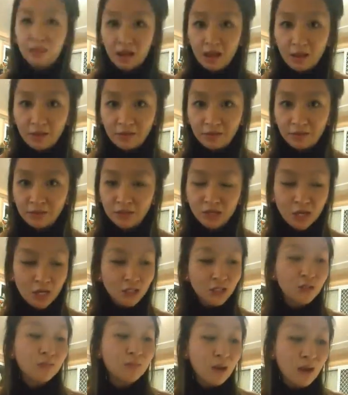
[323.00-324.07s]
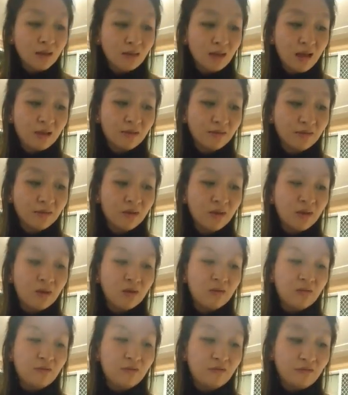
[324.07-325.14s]
my life, changing my life
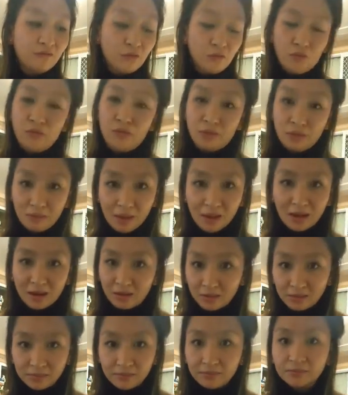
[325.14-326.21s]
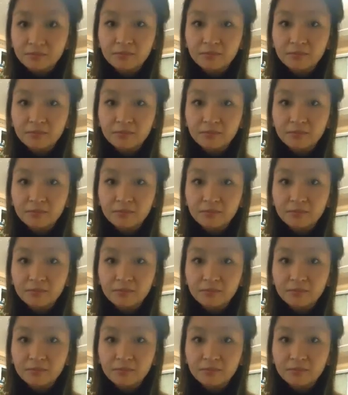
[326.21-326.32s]
for the better.